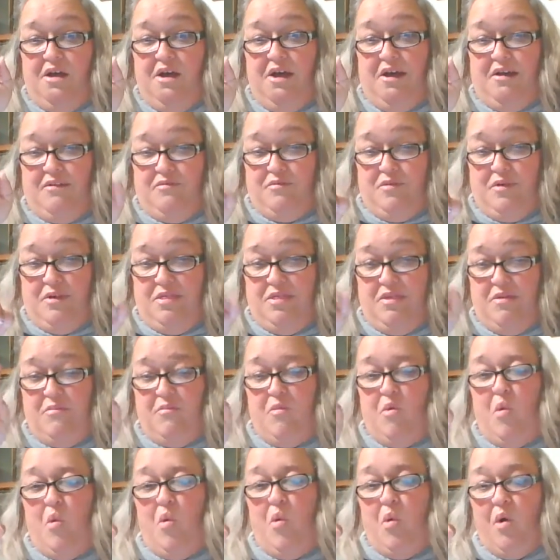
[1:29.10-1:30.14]
I've read
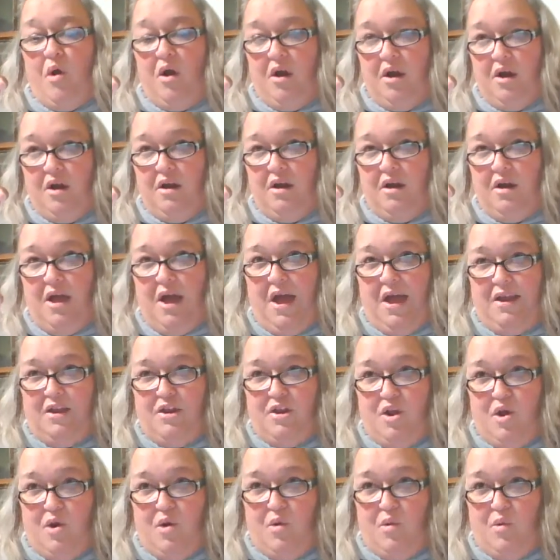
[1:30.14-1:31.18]
them, or I
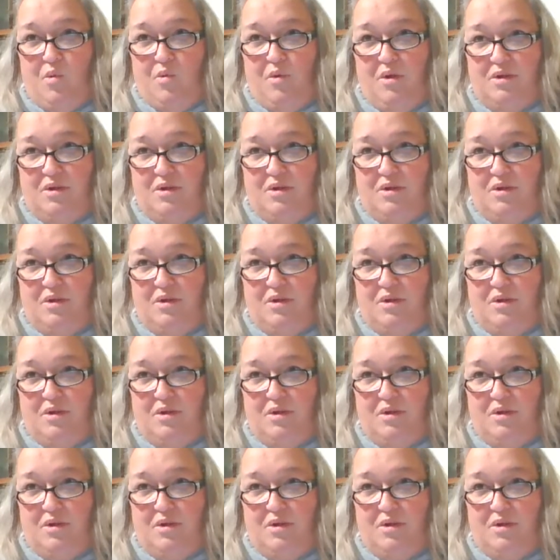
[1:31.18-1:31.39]
know